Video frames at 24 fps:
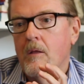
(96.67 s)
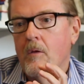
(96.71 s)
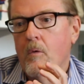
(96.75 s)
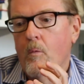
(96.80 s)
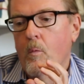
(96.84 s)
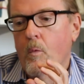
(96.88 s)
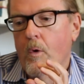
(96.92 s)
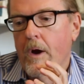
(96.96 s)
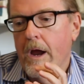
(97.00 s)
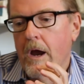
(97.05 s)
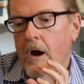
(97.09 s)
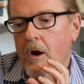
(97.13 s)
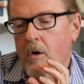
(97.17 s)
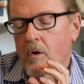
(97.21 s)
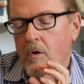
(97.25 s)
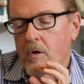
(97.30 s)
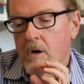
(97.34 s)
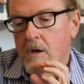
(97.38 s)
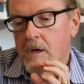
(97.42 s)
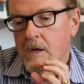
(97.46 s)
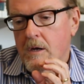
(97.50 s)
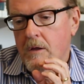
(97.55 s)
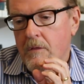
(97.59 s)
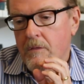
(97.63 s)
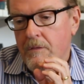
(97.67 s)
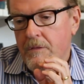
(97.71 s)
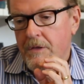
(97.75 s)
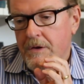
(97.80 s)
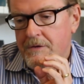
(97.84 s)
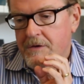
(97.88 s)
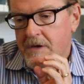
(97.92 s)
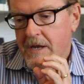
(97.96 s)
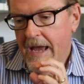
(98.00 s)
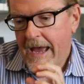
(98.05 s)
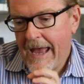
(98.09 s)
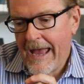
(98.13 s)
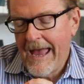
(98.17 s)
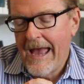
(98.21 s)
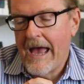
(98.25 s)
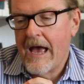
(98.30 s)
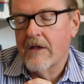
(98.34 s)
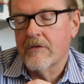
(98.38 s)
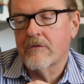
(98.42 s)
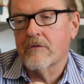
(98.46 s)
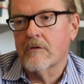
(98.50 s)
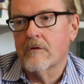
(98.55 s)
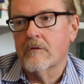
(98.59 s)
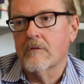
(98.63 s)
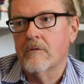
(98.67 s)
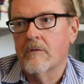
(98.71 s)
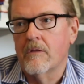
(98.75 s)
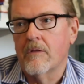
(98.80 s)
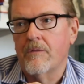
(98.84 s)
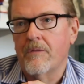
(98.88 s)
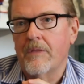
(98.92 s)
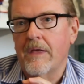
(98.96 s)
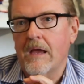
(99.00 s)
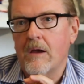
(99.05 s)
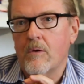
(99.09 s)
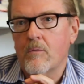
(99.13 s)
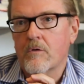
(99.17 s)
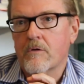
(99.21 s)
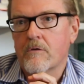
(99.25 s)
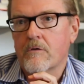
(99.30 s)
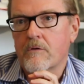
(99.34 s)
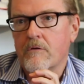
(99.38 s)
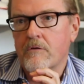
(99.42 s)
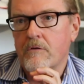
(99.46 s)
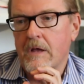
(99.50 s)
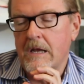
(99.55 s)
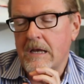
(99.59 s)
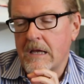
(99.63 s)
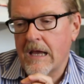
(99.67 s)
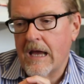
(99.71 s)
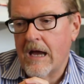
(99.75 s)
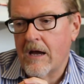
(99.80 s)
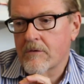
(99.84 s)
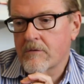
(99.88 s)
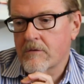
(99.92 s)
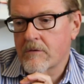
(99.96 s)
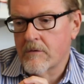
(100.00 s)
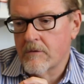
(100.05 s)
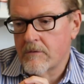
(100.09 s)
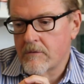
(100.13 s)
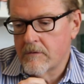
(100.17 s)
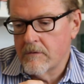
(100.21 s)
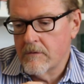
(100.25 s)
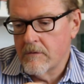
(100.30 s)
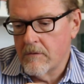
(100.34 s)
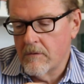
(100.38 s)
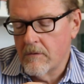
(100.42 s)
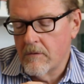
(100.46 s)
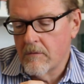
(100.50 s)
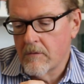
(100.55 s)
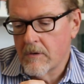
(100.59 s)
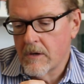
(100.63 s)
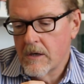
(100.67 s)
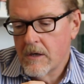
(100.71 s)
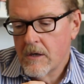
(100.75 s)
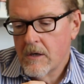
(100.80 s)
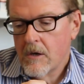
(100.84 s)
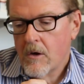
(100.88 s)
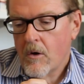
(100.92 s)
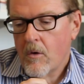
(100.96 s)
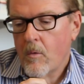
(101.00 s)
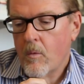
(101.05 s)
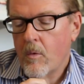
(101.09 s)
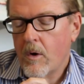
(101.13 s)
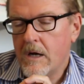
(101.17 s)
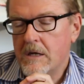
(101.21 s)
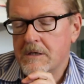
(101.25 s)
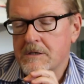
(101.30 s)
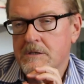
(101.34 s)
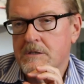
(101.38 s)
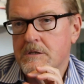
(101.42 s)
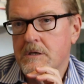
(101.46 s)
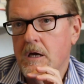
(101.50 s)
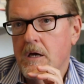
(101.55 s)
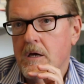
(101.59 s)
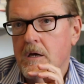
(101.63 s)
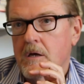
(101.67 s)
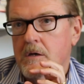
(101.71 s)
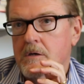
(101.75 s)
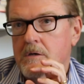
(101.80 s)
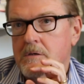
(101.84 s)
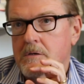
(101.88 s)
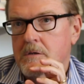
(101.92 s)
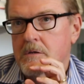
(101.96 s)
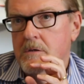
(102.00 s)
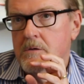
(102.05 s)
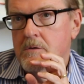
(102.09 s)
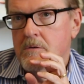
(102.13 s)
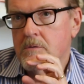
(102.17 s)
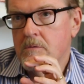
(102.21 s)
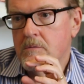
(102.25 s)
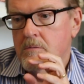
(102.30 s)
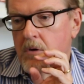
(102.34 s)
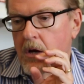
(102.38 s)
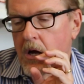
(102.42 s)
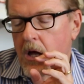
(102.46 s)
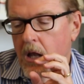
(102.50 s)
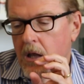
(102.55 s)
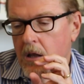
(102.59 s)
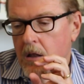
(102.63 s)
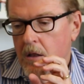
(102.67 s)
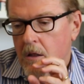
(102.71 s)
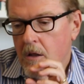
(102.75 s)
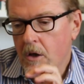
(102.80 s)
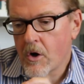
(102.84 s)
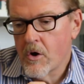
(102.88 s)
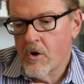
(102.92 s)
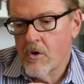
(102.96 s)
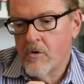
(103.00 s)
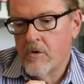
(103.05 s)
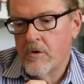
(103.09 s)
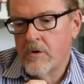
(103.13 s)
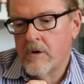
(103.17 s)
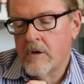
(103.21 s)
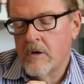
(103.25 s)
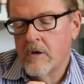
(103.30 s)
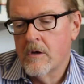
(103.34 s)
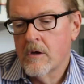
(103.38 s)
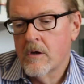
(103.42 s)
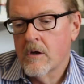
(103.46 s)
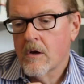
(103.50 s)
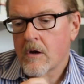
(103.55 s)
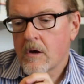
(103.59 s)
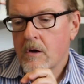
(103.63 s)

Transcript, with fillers: where the task that they were setting out to do was to learn